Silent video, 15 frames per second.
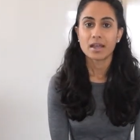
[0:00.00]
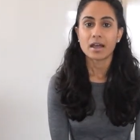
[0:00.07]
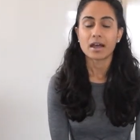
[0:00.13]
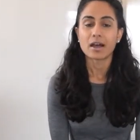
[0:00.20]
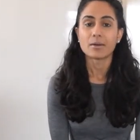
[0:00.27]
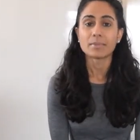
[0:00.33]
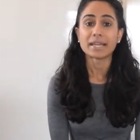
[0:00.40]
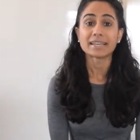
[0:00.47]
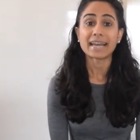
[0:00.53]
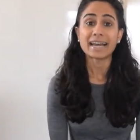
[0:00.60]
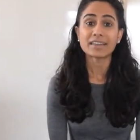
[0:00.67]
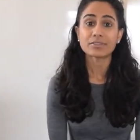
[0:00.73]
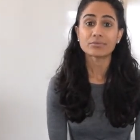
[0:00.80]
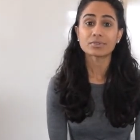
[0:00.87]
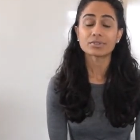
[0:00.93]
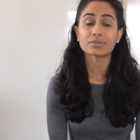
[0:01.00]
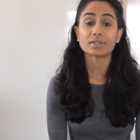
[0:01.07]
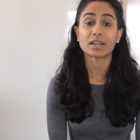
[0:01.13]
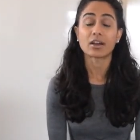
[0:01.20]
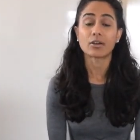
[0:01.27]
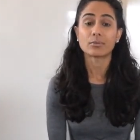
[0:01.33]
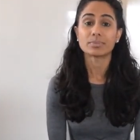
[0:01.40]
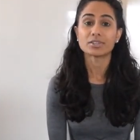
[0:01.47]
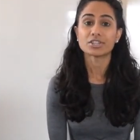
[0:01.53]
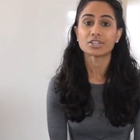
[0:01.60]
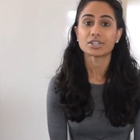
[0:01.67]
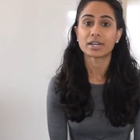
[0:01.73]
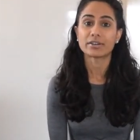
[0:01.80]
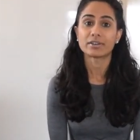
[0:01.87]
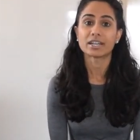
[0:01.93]
And at the retreat, I'll be
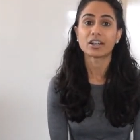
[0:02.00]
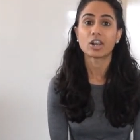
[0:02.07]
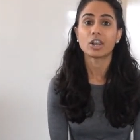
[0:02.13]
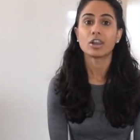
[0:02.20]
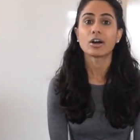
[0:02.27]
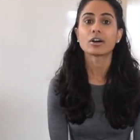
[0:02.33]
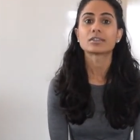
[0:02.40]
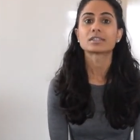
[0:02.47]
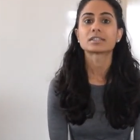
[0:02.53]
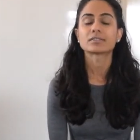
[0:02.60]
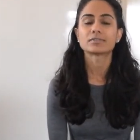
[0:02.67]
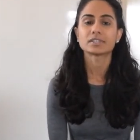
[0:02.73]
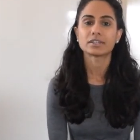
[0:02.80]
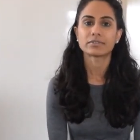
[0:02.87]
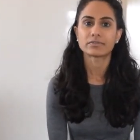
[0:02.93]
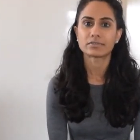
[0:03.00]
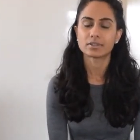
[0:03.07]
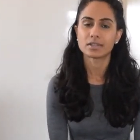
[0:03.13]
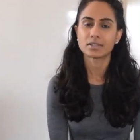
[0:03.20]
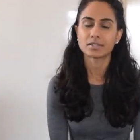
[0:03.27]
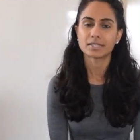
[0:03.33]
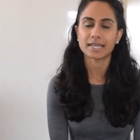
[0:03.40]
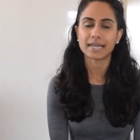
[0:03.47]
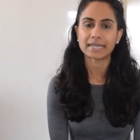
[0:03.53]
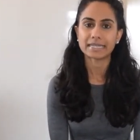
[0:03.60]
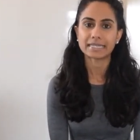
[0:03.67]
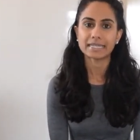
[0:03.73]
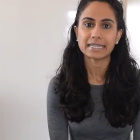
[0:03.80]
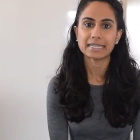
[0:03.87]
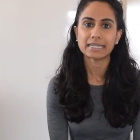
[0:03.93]
sharing lots of different
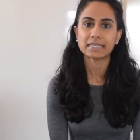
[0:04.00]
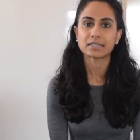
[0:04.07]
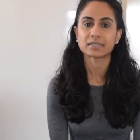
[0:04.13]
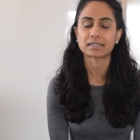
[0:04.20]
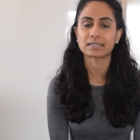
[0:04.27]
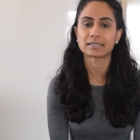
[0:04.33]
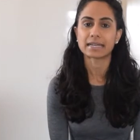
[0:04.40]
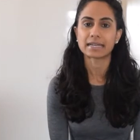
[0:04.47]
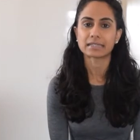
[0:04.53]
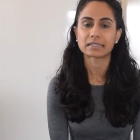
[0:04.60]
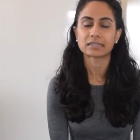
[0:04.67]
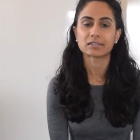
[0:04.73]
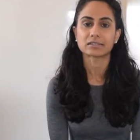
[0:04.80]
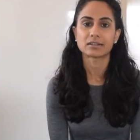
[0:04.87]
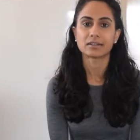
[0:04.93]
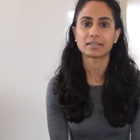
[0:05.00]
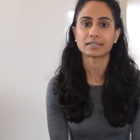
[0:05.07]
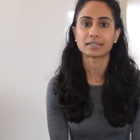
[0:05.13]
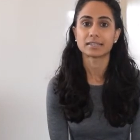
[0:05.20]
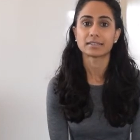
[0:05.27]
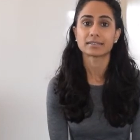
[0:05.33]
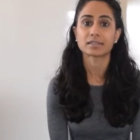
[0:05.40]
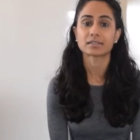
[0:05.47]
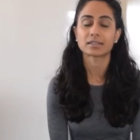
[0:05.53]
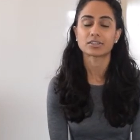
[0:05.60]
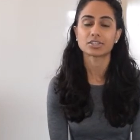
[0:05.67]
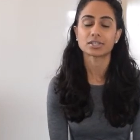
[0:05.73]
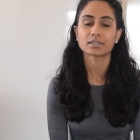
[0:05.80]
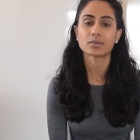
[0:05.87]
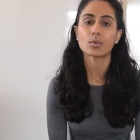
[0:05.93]
techniques and exercises,
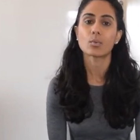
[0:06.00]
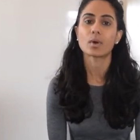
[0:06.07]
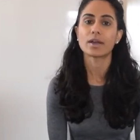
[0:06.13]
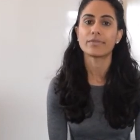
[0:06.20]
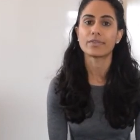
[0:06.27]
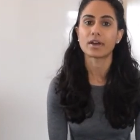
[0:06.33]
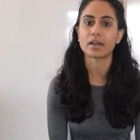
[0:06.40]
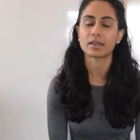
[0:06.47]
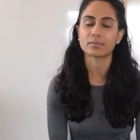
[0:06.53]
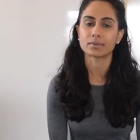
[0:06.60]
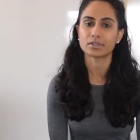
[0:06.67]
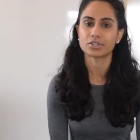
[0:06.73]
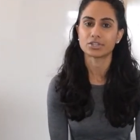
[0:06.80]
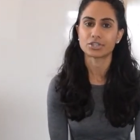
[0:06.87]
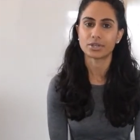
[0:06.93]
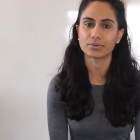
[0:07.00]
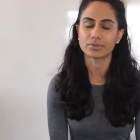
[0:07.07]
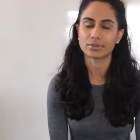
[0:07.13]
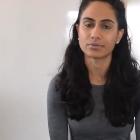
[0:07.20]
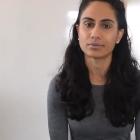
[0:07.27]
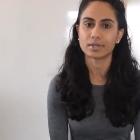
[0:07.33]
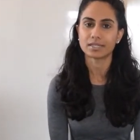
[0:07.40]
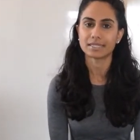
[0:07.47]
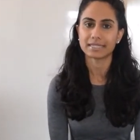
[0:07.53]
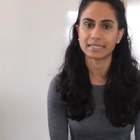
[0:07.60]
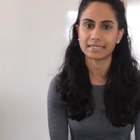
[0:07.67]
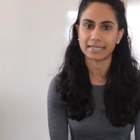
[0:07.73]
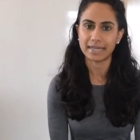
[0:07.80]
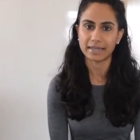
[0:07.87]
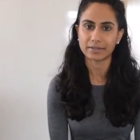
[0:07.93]
such as the one that I'm going to show you
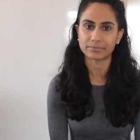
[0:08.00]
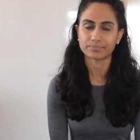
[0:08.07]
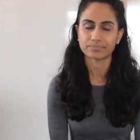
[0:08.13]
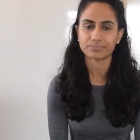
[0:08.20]
today.